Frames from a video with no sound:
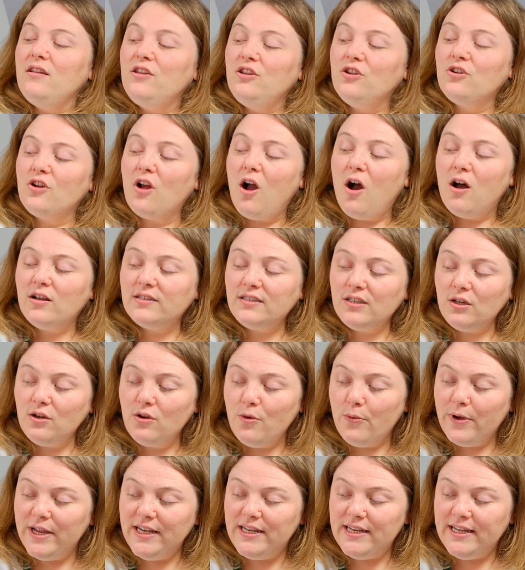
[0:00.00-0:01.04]
you're also
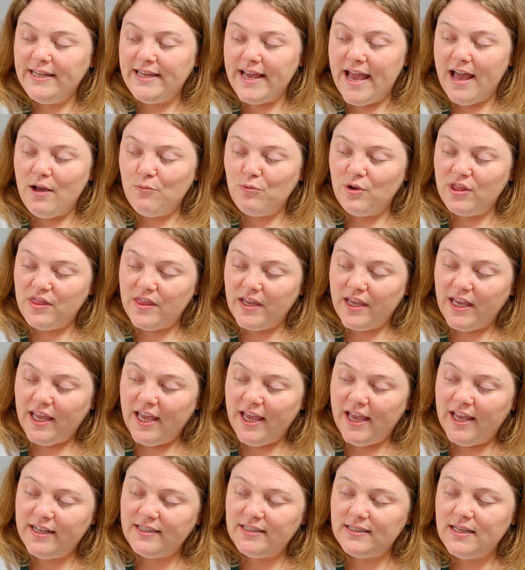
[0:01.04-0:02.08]
going to get with the
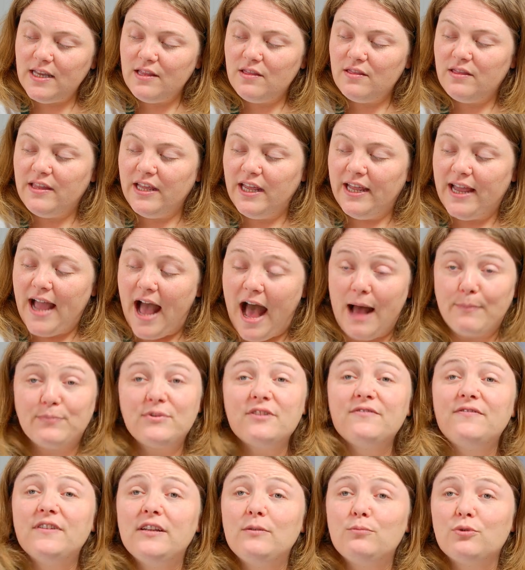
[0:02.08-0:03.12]
kit the
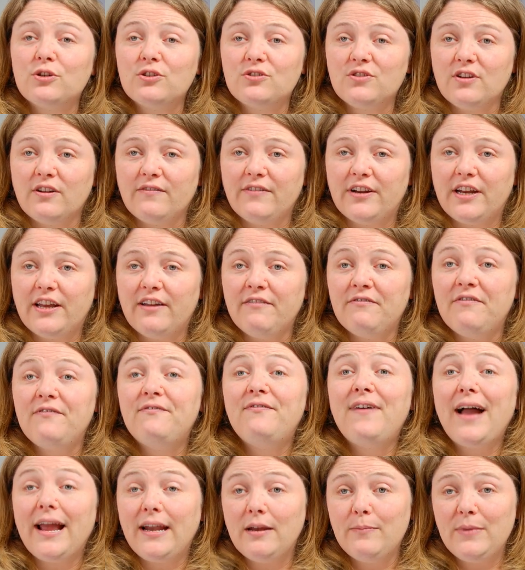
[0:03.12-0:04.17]
Optifin preservative,
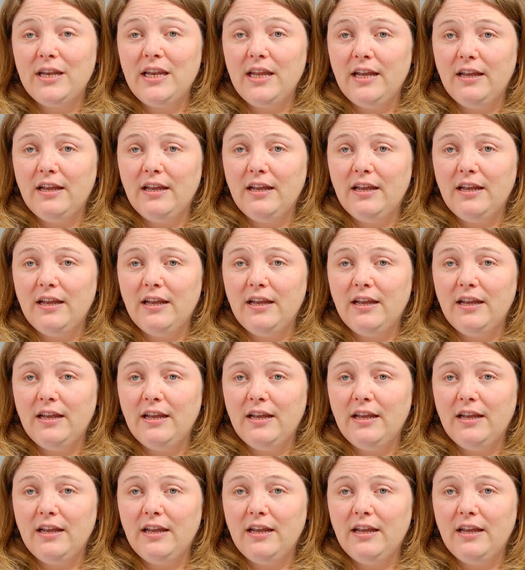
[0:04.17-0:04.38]
vitamin